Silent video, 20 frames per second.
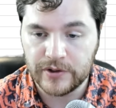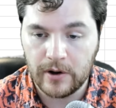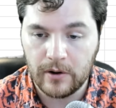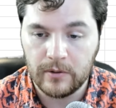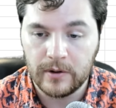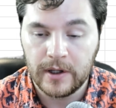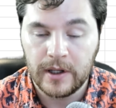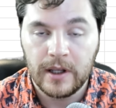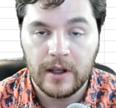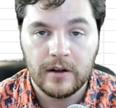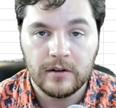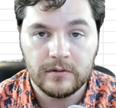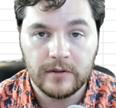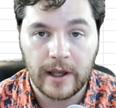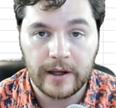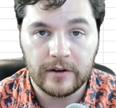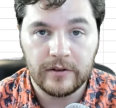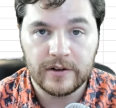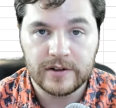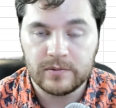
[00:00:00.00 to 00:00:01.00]
So
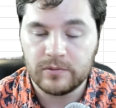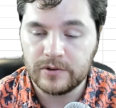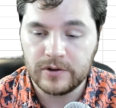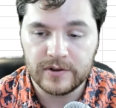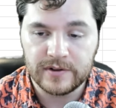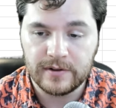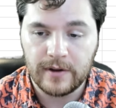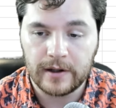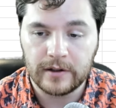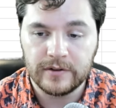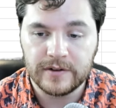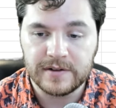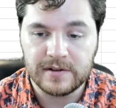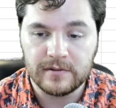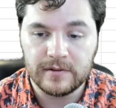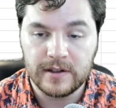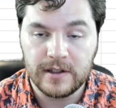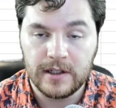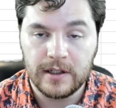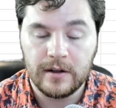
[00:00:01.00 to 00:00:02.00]
Legolas, we'll use
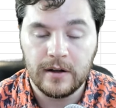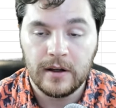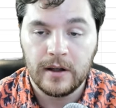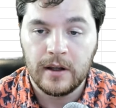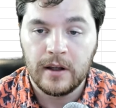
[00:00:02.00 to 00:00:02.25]
Legolas lead,